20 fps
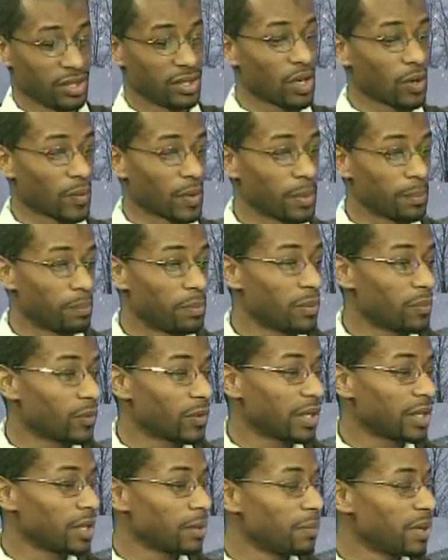you know,
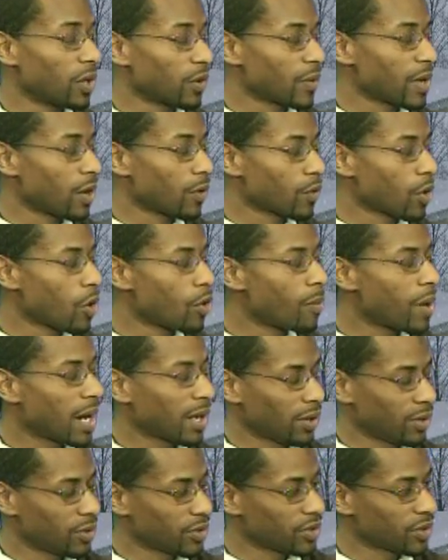really be around role
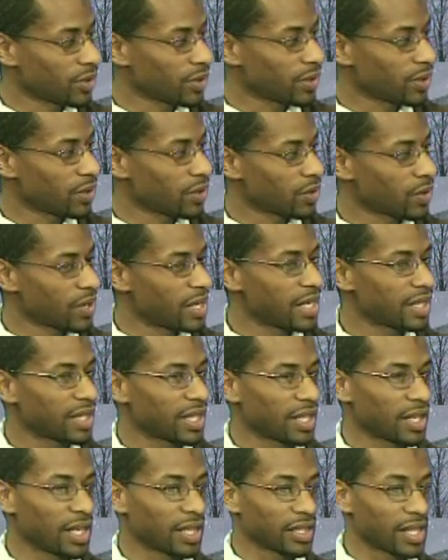models or
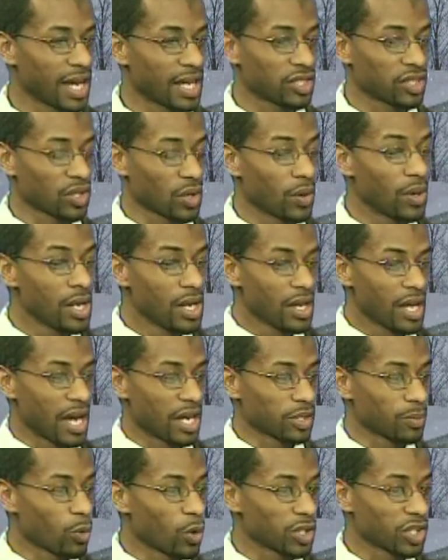anything like that. So
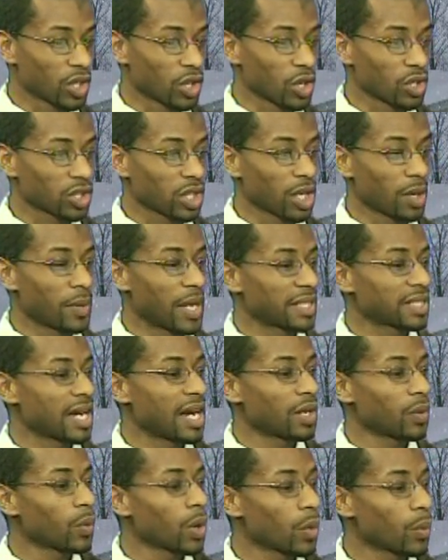as a Boys and Girls Club, that's
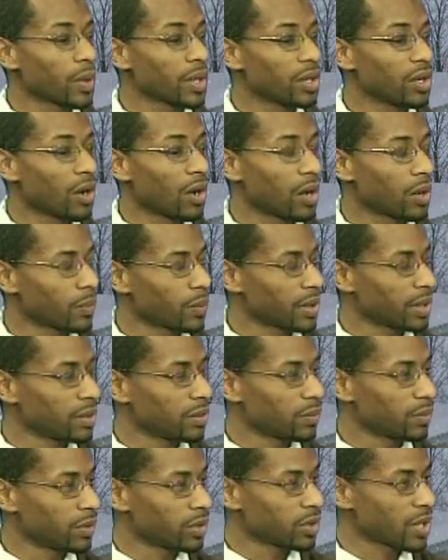kind of where we are.
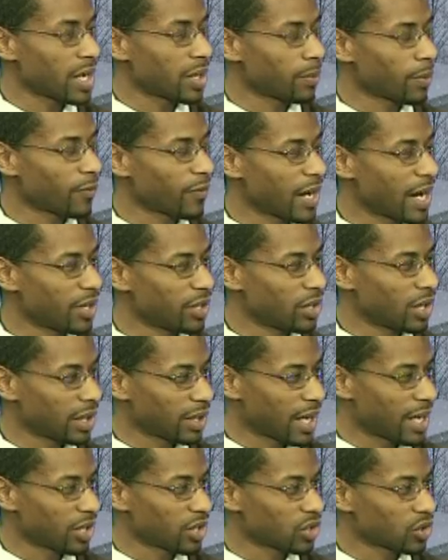We try to provide
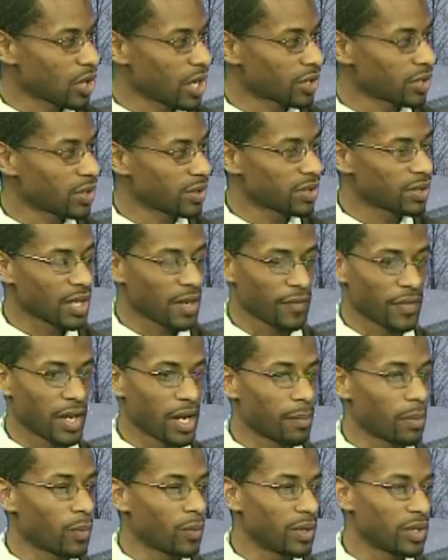a lot of structure and stuff
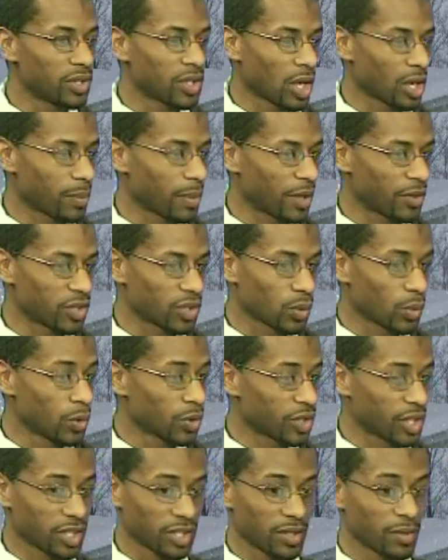there, but when you talk about the
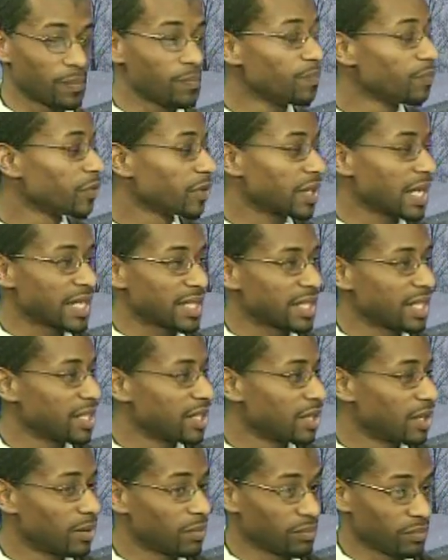school system, they
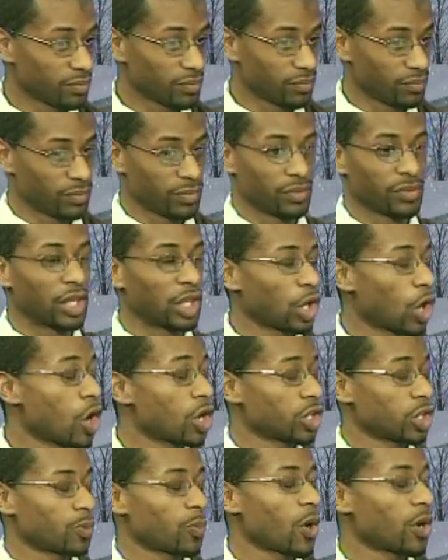see them the
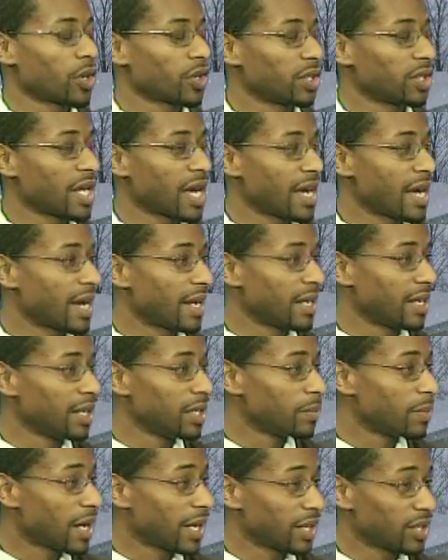largest part of the day out of
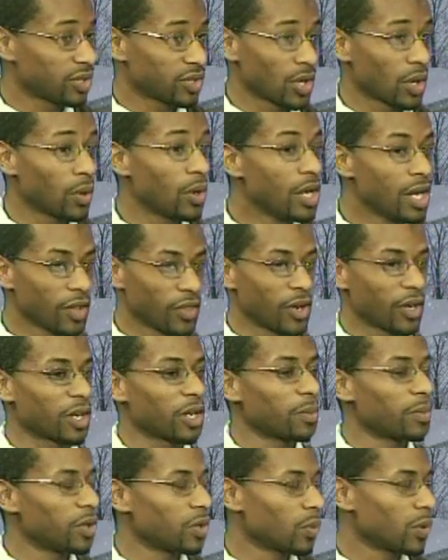anybody, so they're
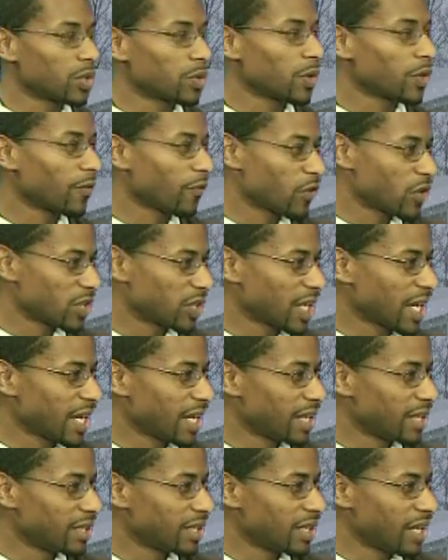going to be the ones with the
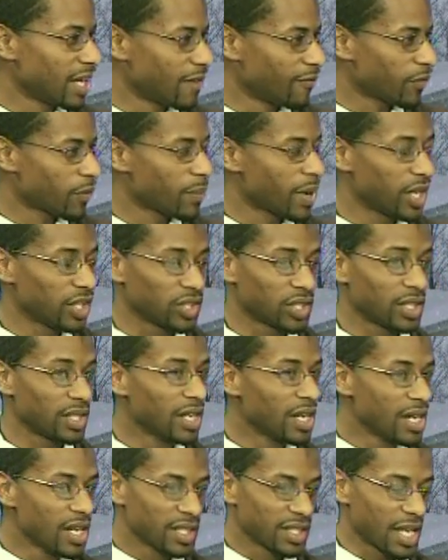first-hand information.
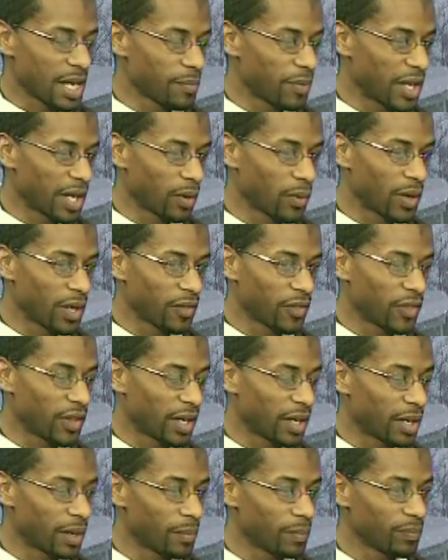Same thing with
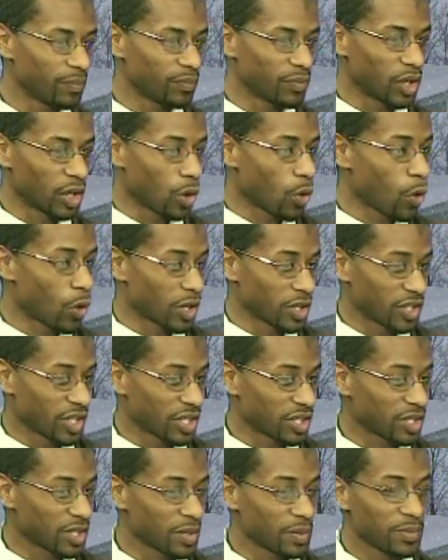the court
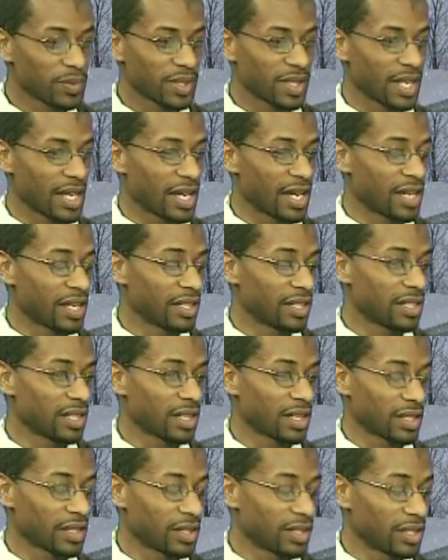systems and
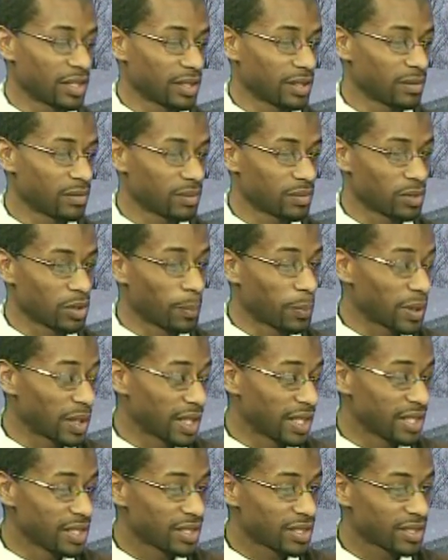the
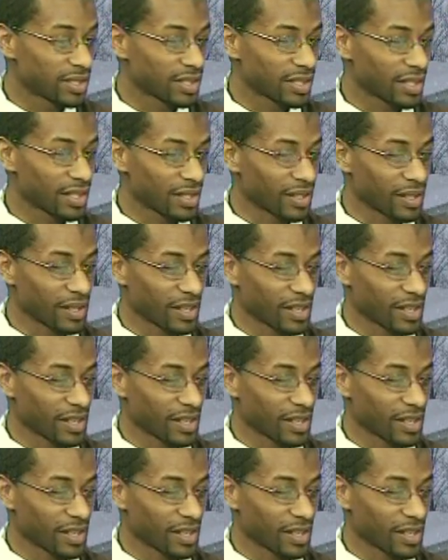police.